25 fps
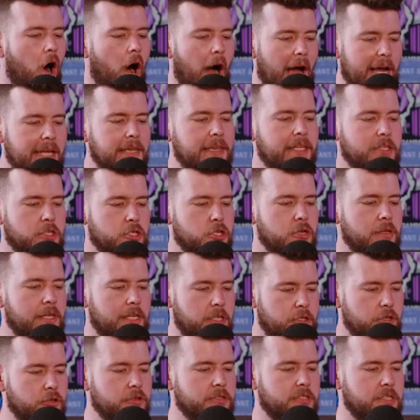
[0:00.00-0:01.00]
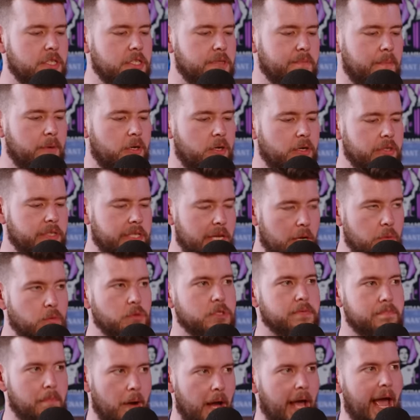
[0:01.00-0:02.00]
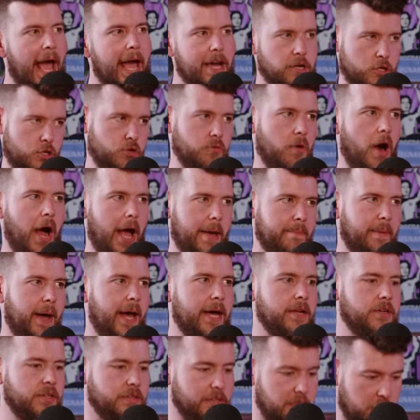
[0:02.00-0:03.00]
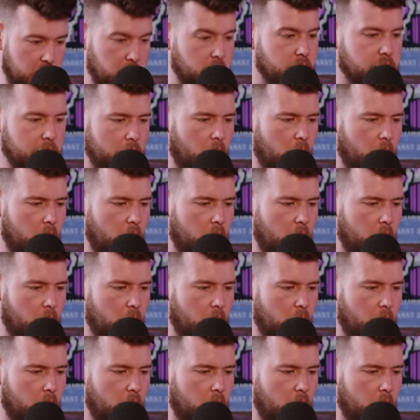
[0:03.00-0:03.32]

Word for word: I literally use this because it was my actual iPad. This is...